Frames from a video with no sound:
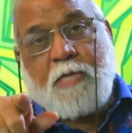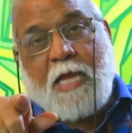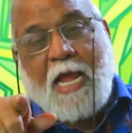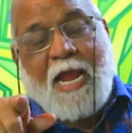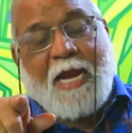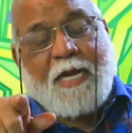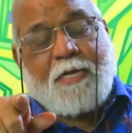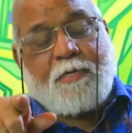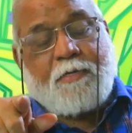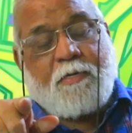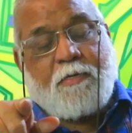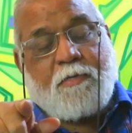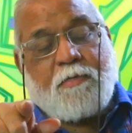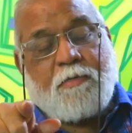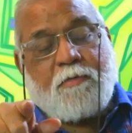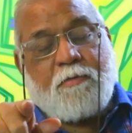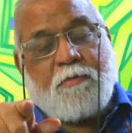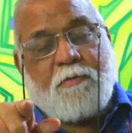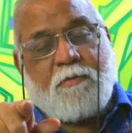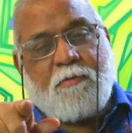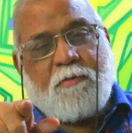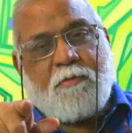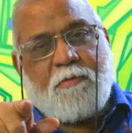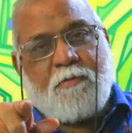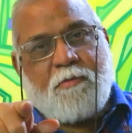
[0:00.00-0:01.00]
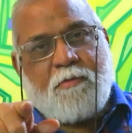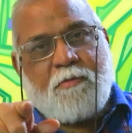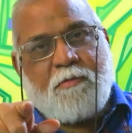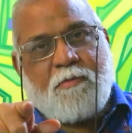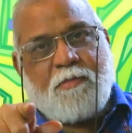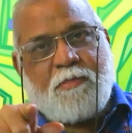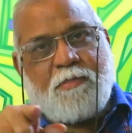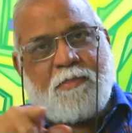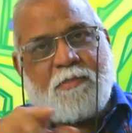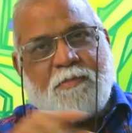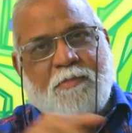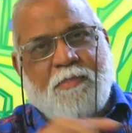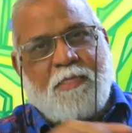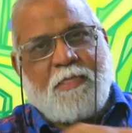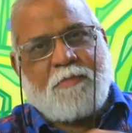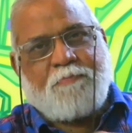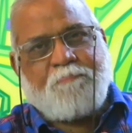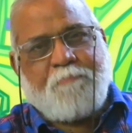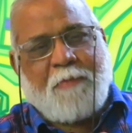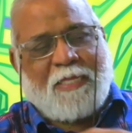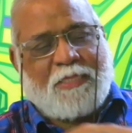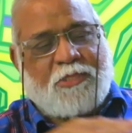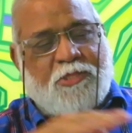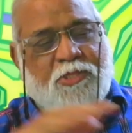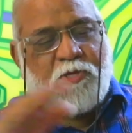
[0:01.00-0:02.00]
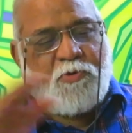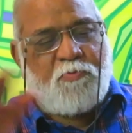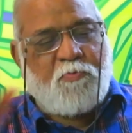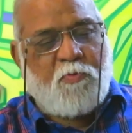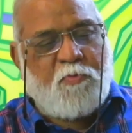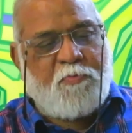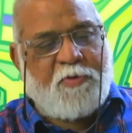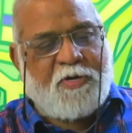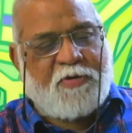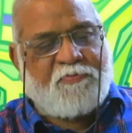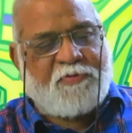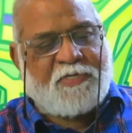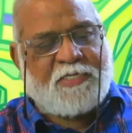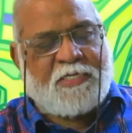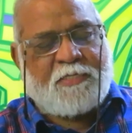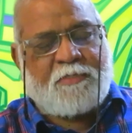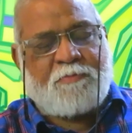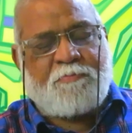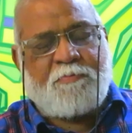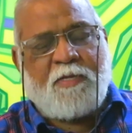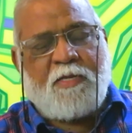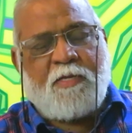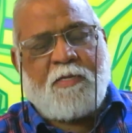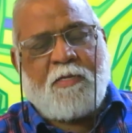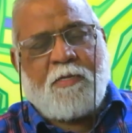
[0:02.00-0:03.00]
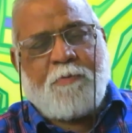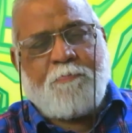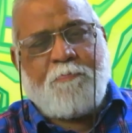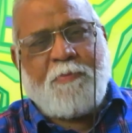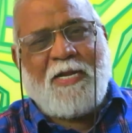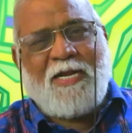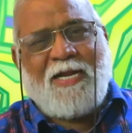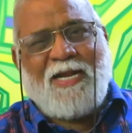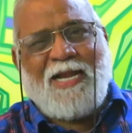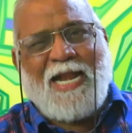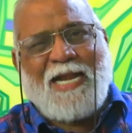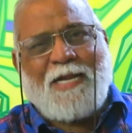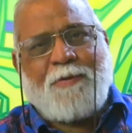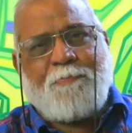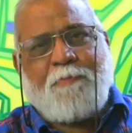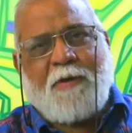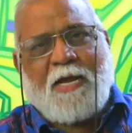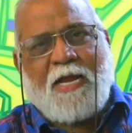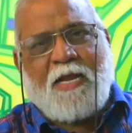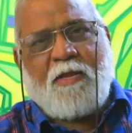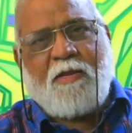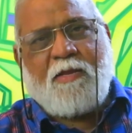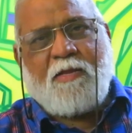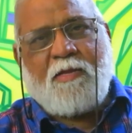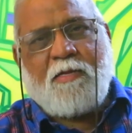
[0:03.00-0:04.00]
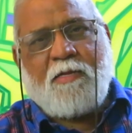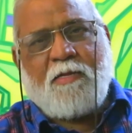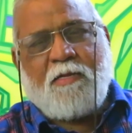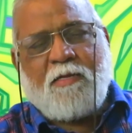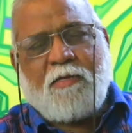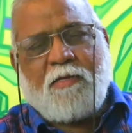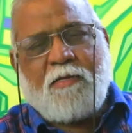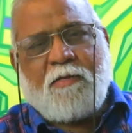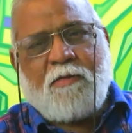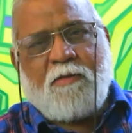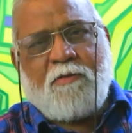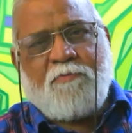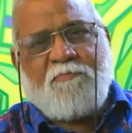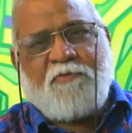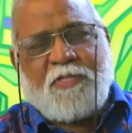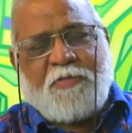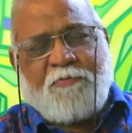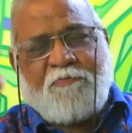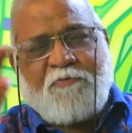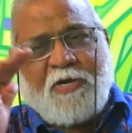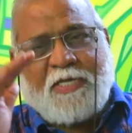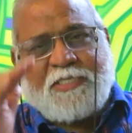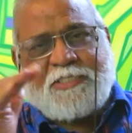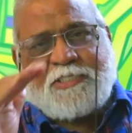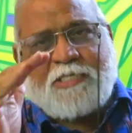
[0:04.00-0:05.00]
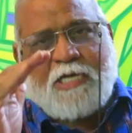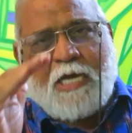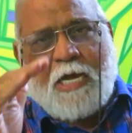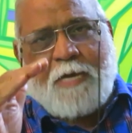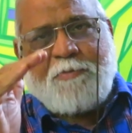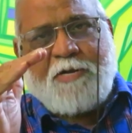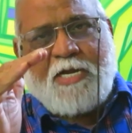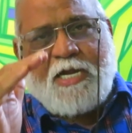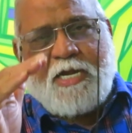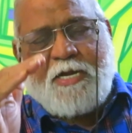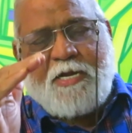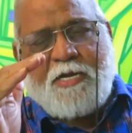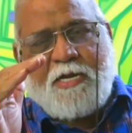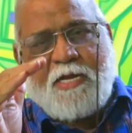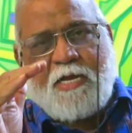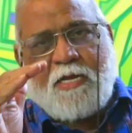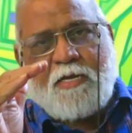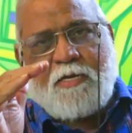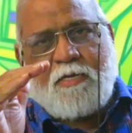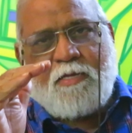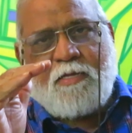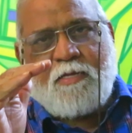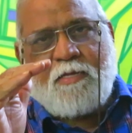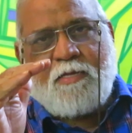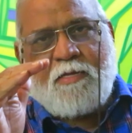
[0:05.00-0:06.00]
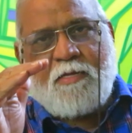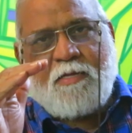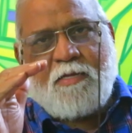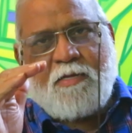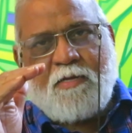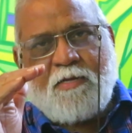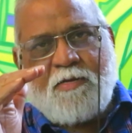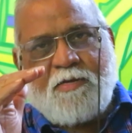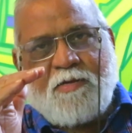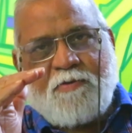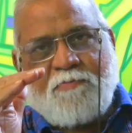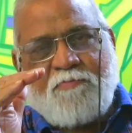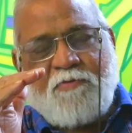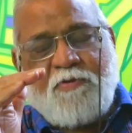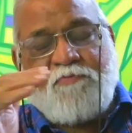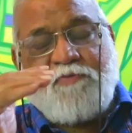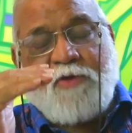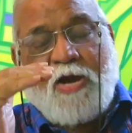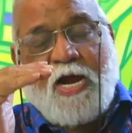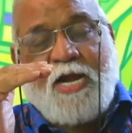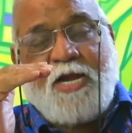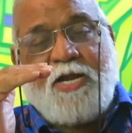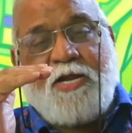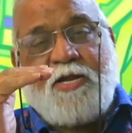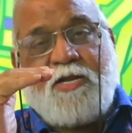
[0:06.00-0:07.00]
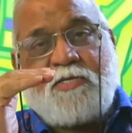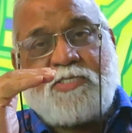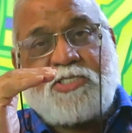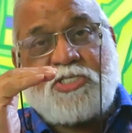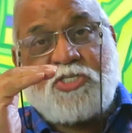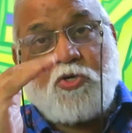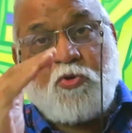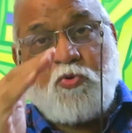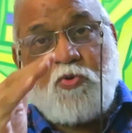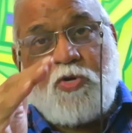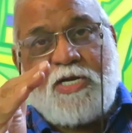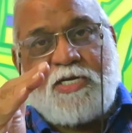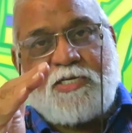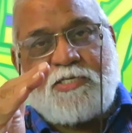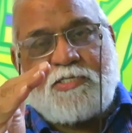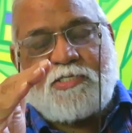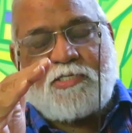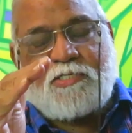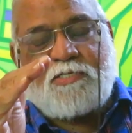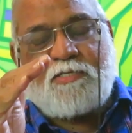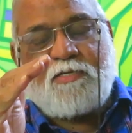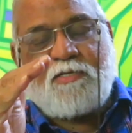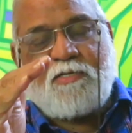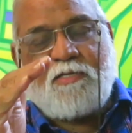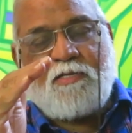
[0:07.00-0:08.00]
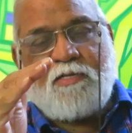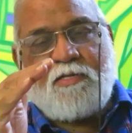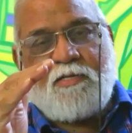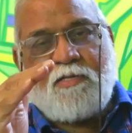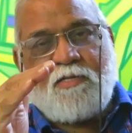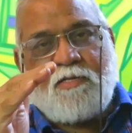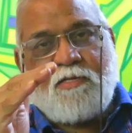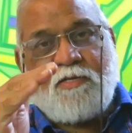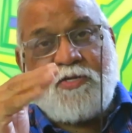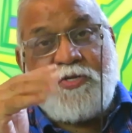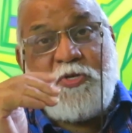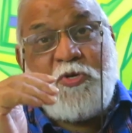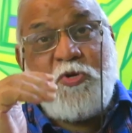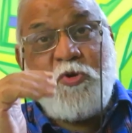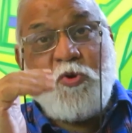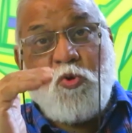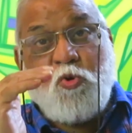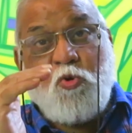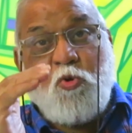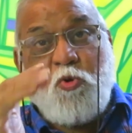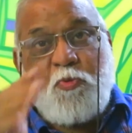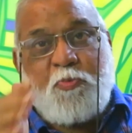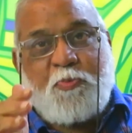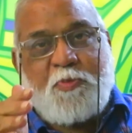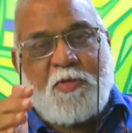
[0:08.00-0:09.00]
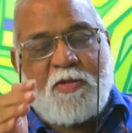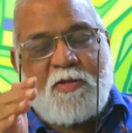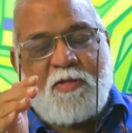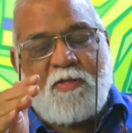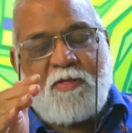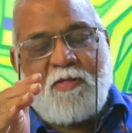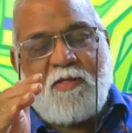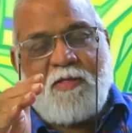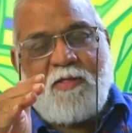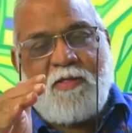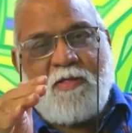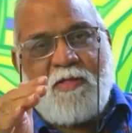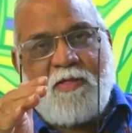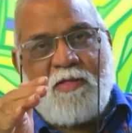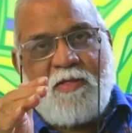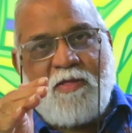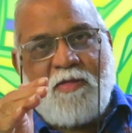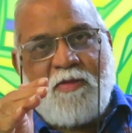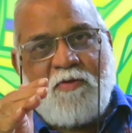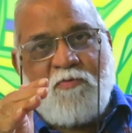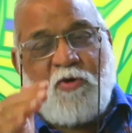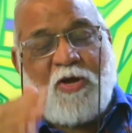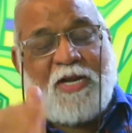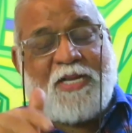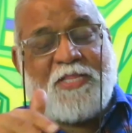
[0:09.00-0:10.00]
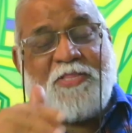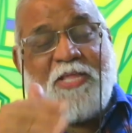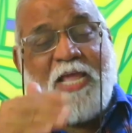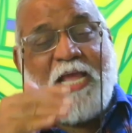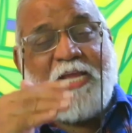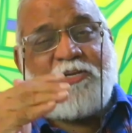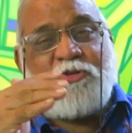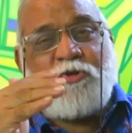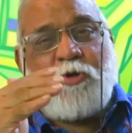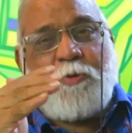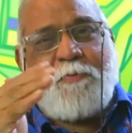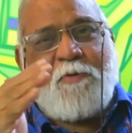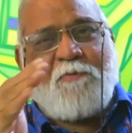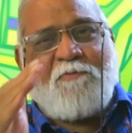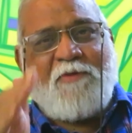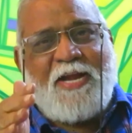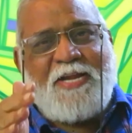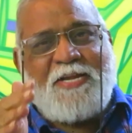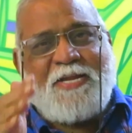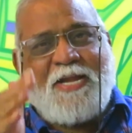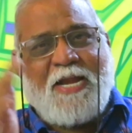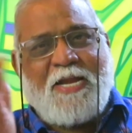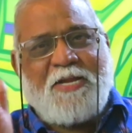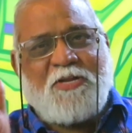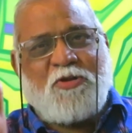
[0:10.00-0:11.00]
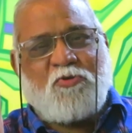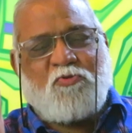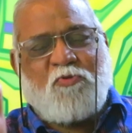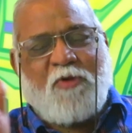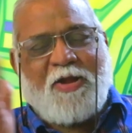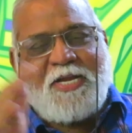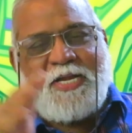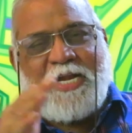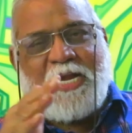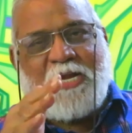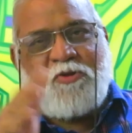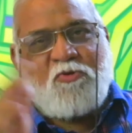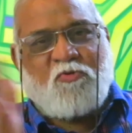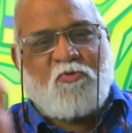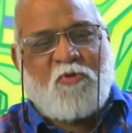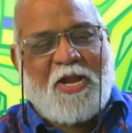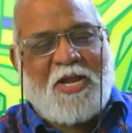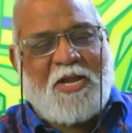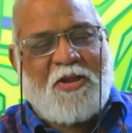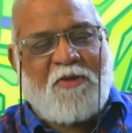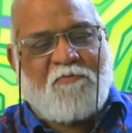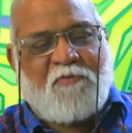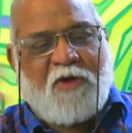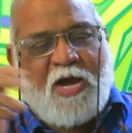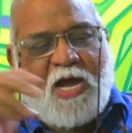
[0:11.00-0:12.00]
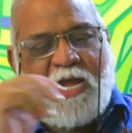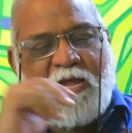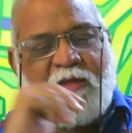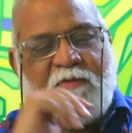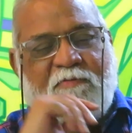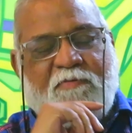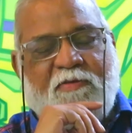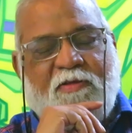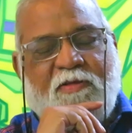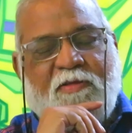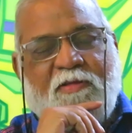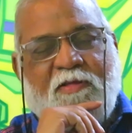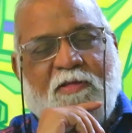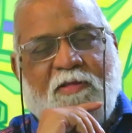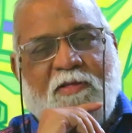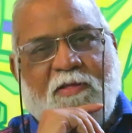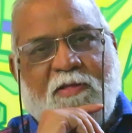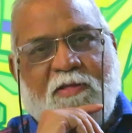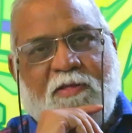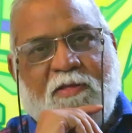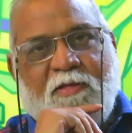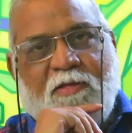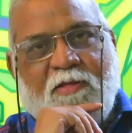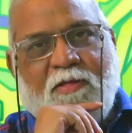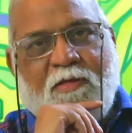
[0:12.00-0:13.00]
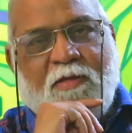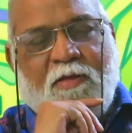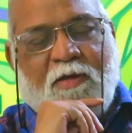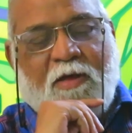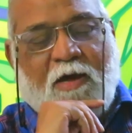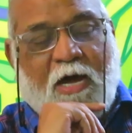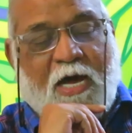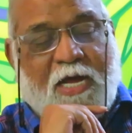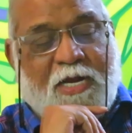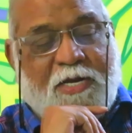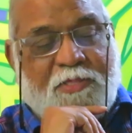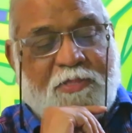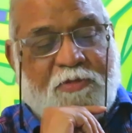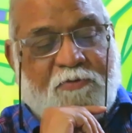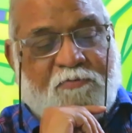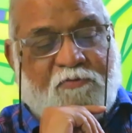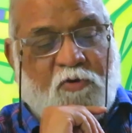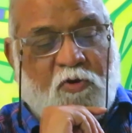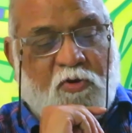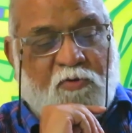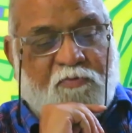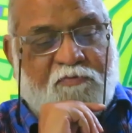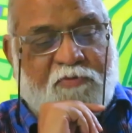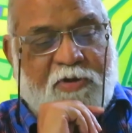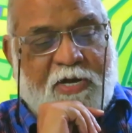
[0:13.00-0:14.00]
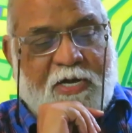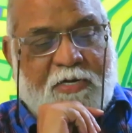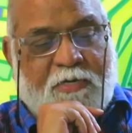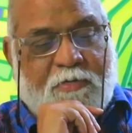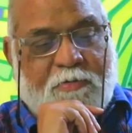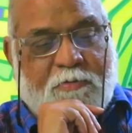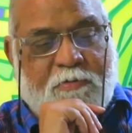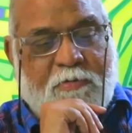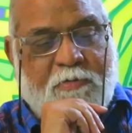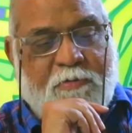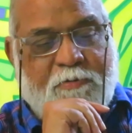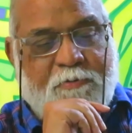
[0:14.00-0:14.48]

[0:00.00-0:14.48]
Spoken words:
Act. This massive movement which has been led by, for the first time in India, we find students, youth, who are in the age group of 18 to 20 to 25, are in the forefront.